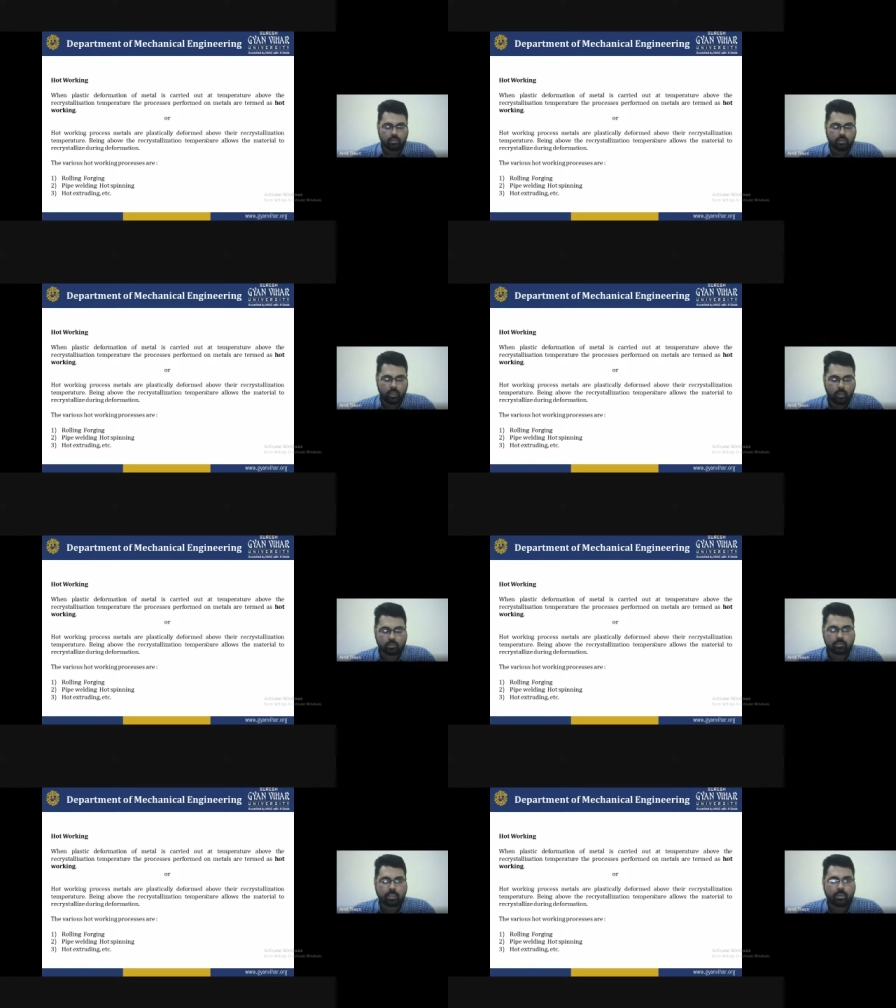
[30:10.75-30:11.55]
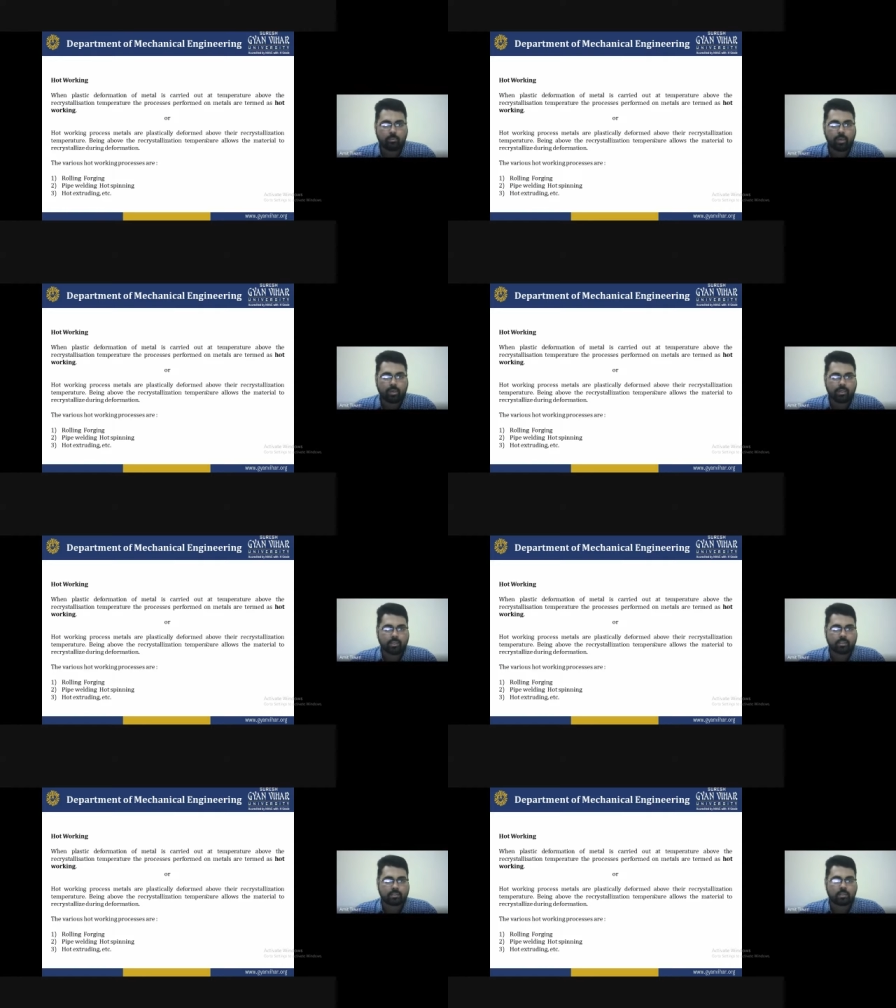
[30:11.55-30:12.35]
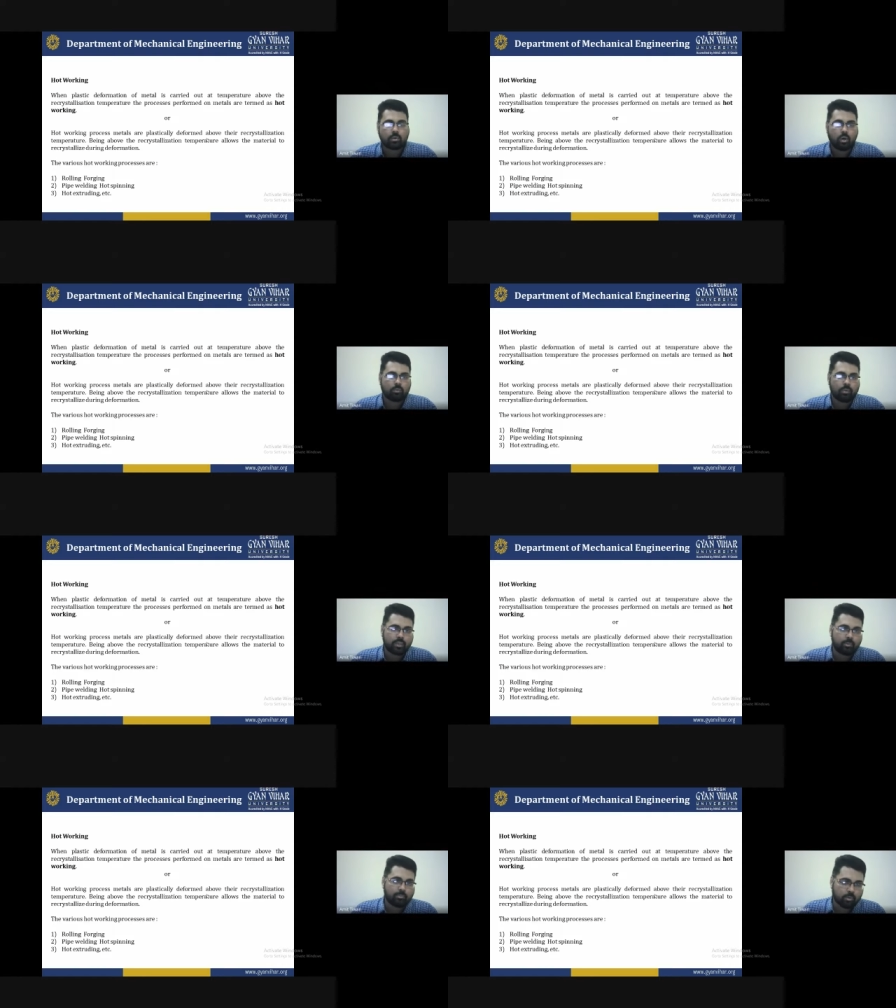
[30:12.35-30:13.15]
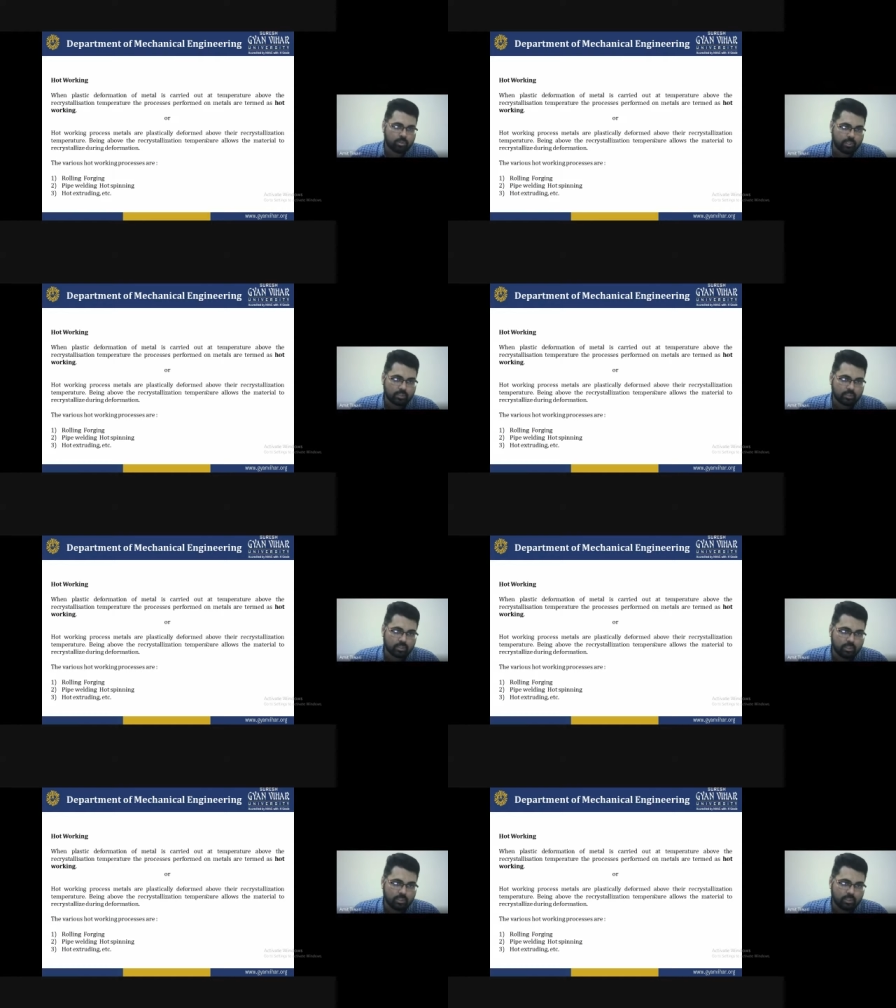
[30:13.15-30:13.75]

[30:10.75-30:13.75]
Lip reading: Now the second part, that is the hot working process.